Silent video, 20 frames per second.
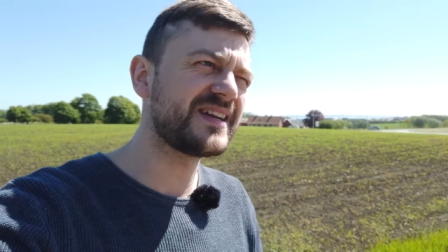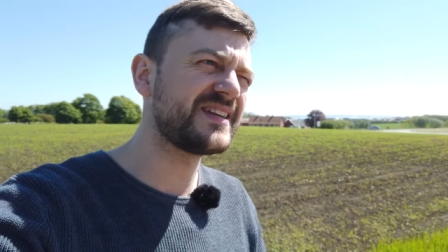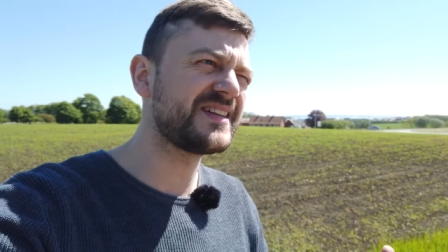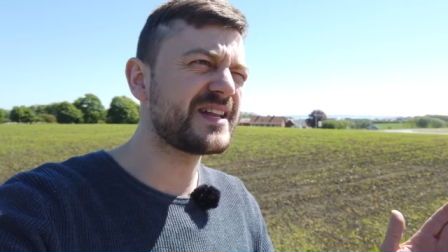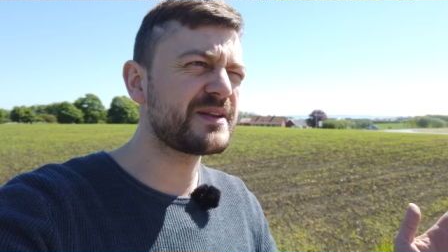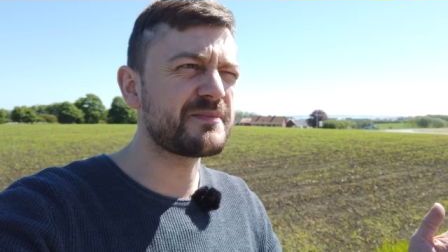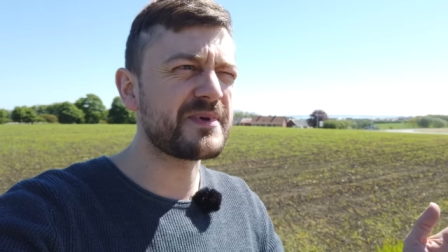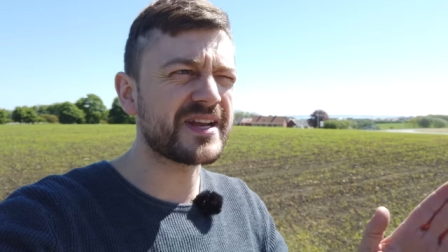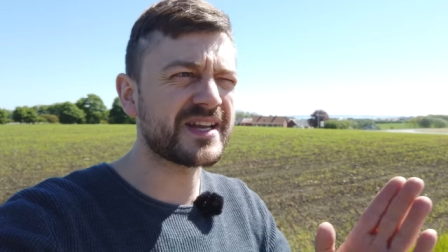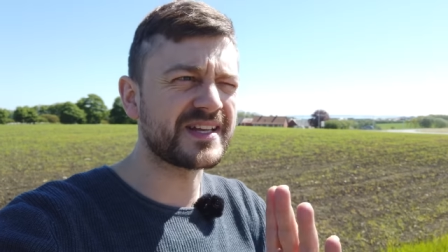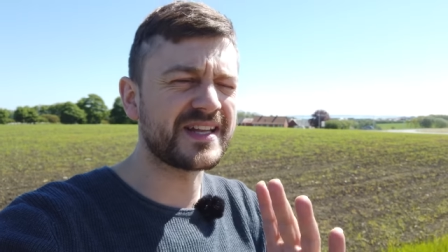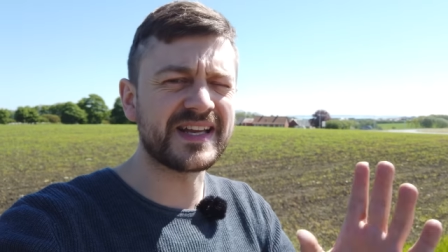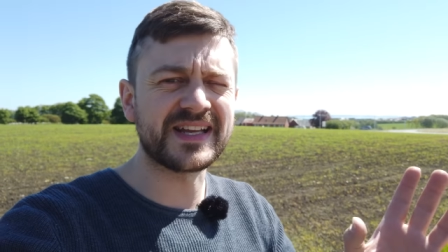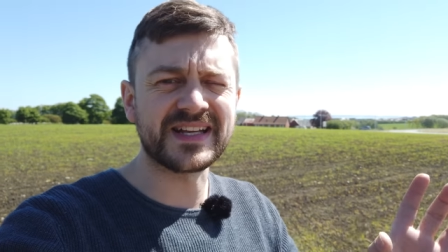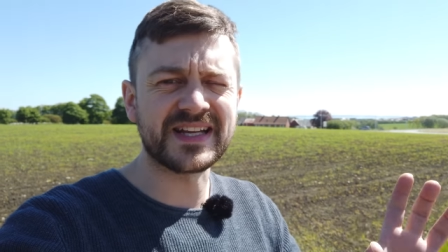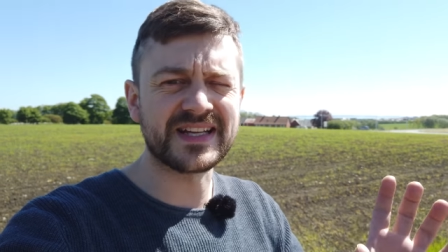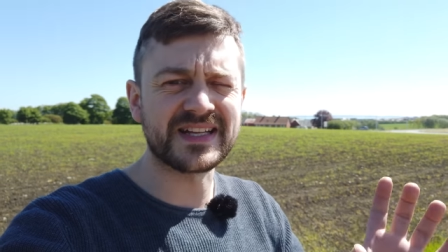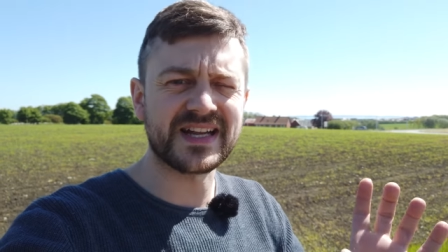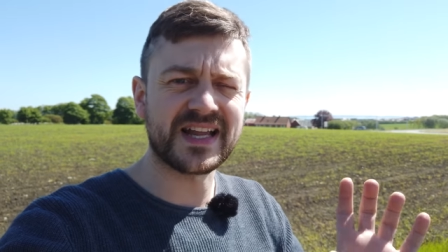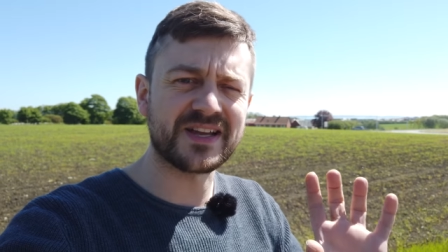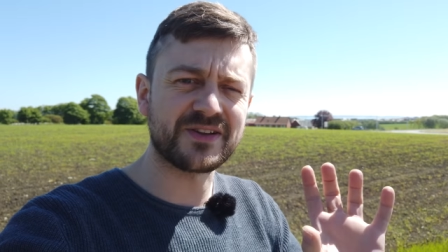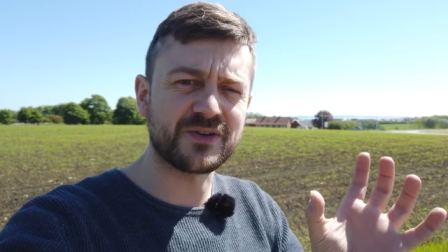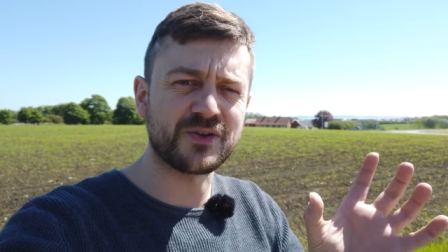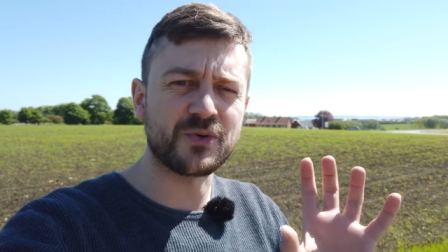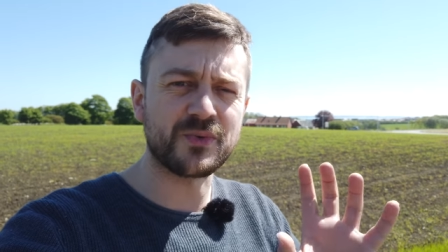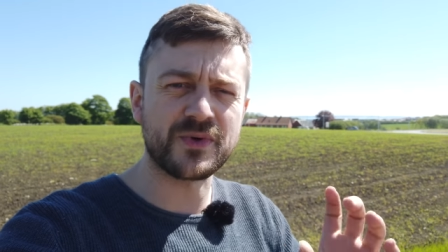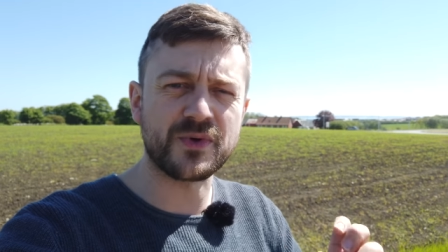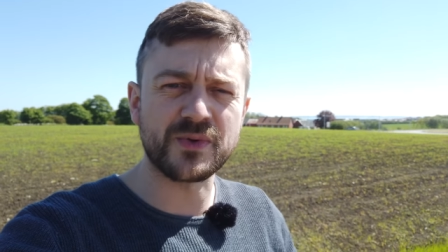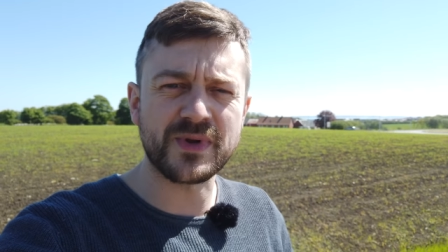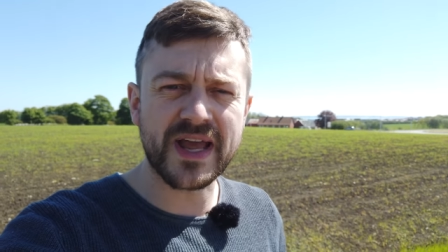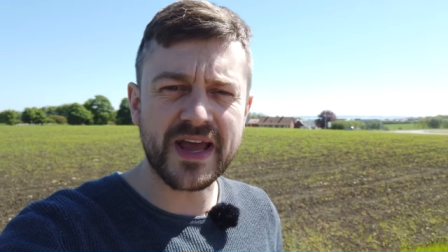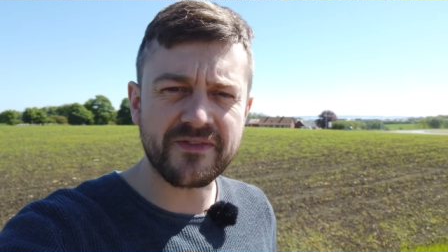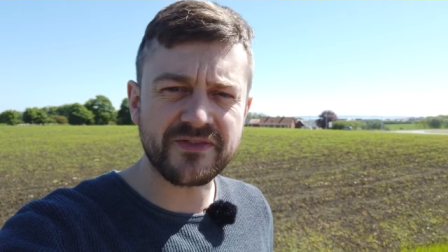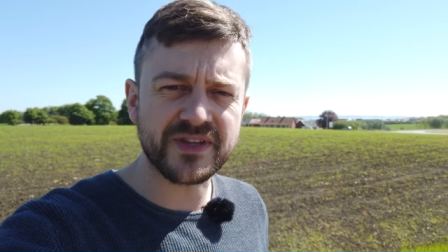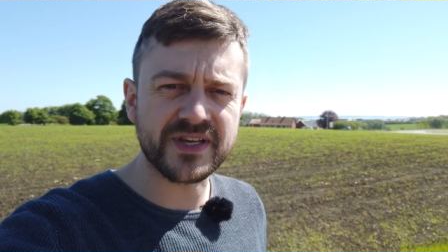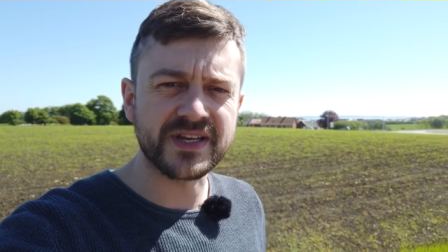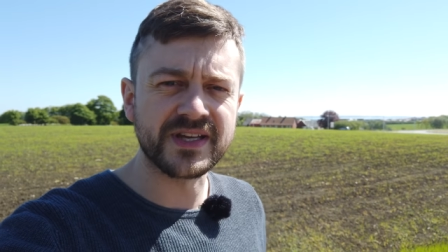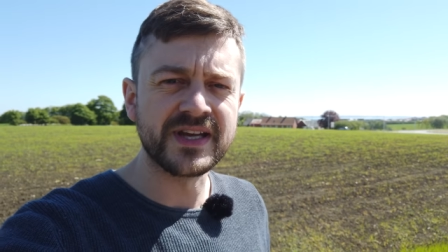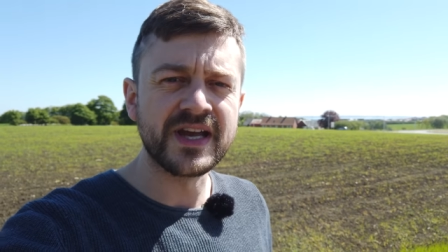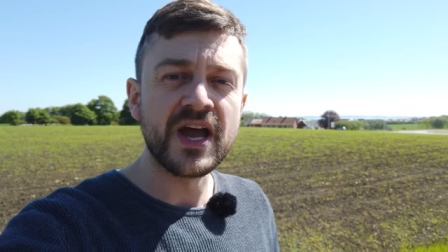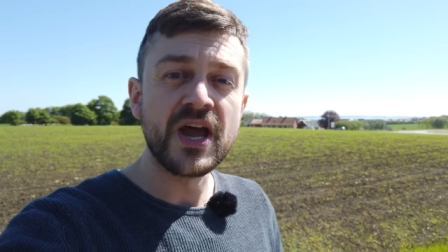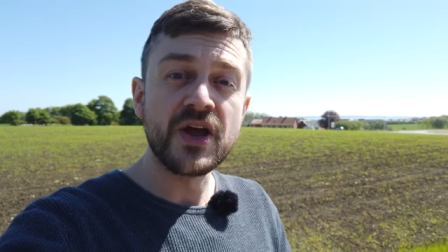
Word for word: In Denmark and England, like, you know, we only have the